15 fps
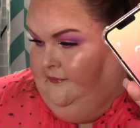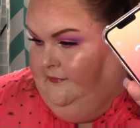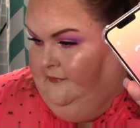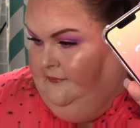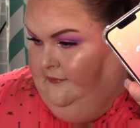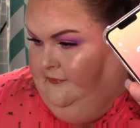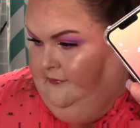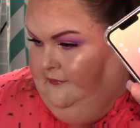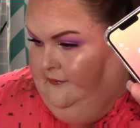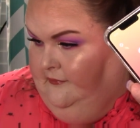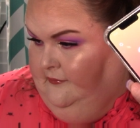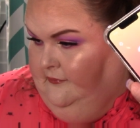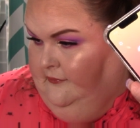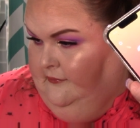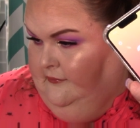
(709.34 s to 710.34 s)

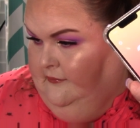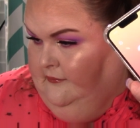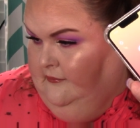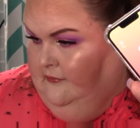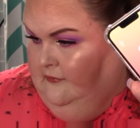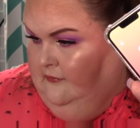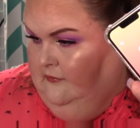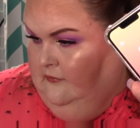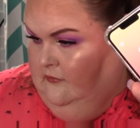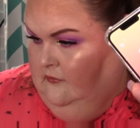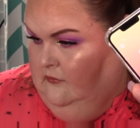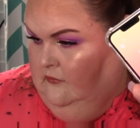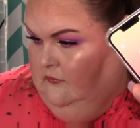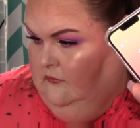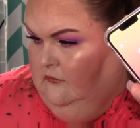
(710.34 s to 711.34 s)

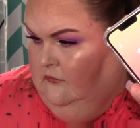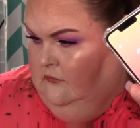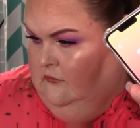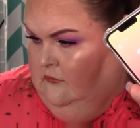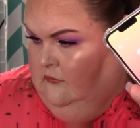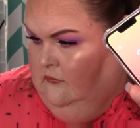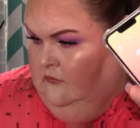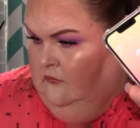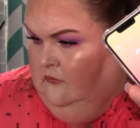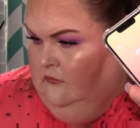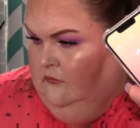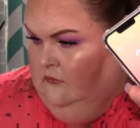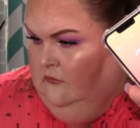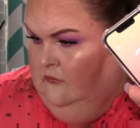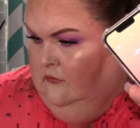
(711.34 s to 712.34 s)

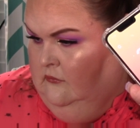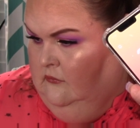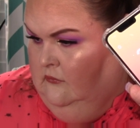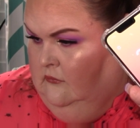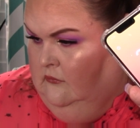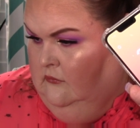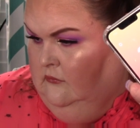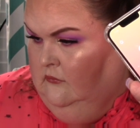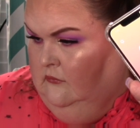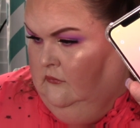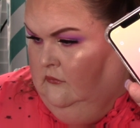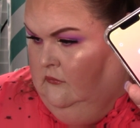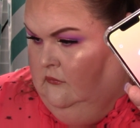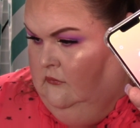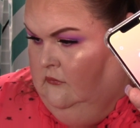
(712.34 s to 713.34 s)

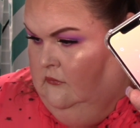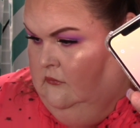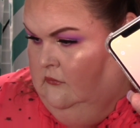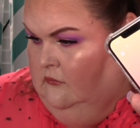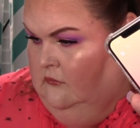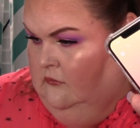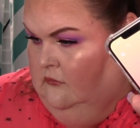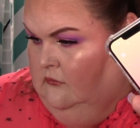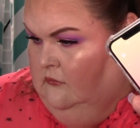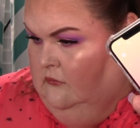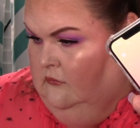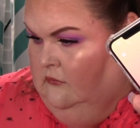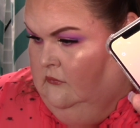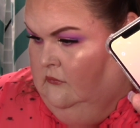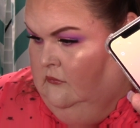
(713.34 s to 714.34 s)

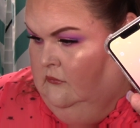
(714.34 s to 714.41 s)
Nothing is said.